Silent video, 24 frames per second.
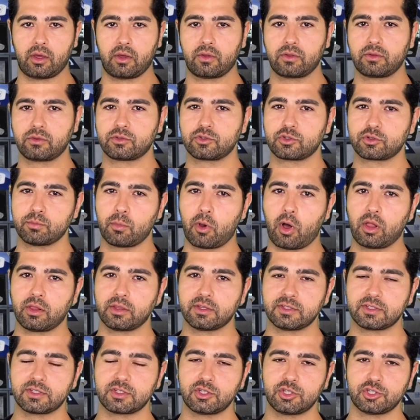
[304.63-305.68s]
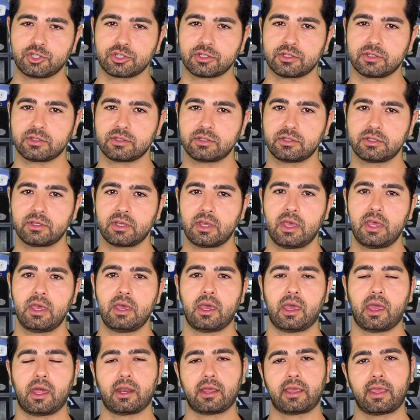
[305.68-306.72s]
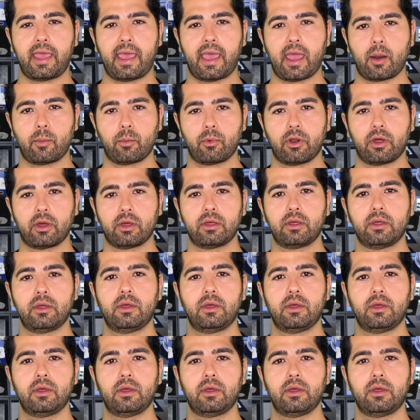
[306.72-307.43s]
small incisions and a camera